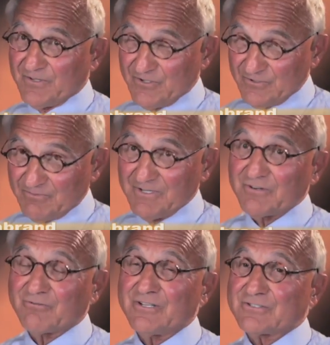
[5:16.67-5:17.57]
you
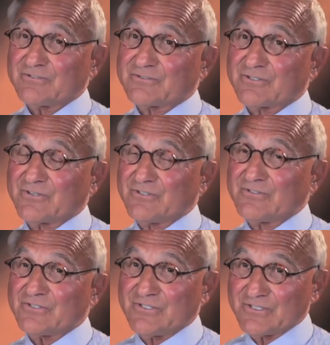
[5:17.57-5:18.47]
increase those
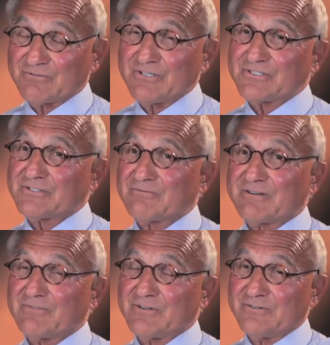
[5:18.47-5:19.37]
earnings, you increase the
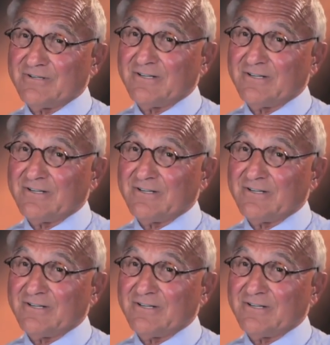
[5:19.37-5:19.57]
revenue,